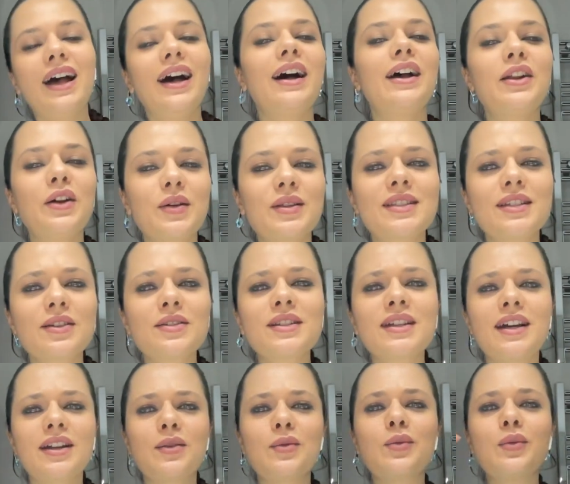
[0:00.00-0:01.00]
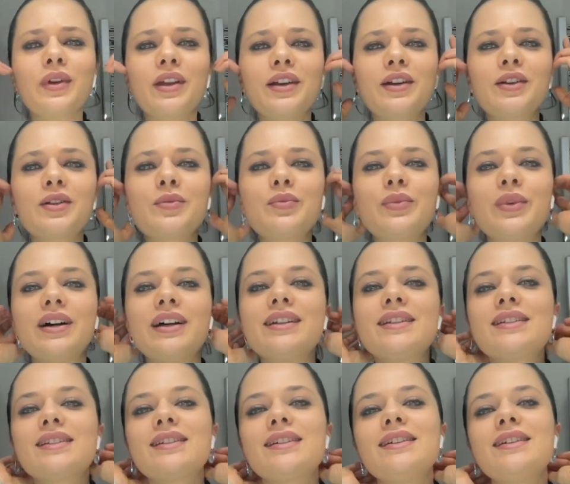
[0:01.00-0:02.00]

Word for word: I know it sounds kind of weird, but